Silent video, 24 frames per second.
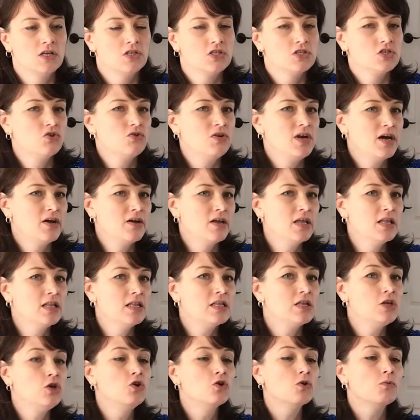So now
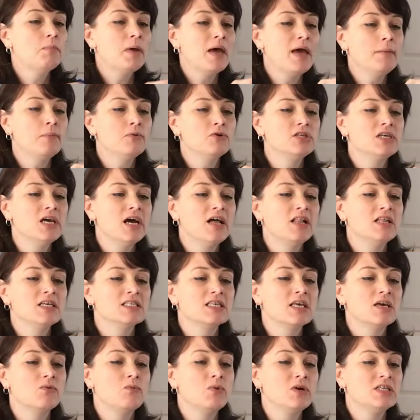your paper towel
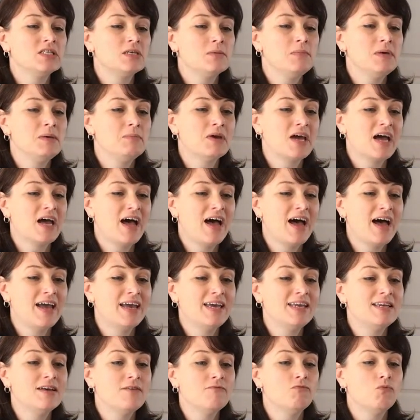is going to be
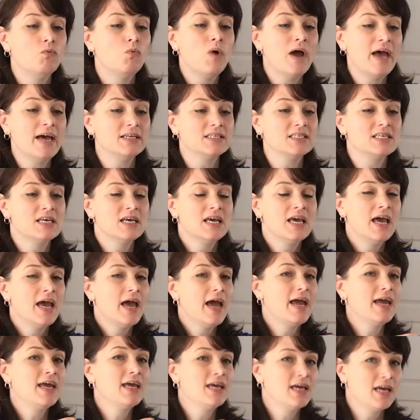kind of wet,
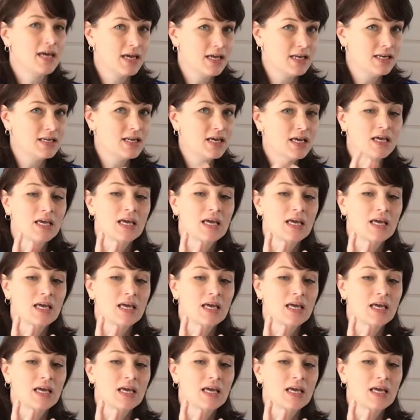and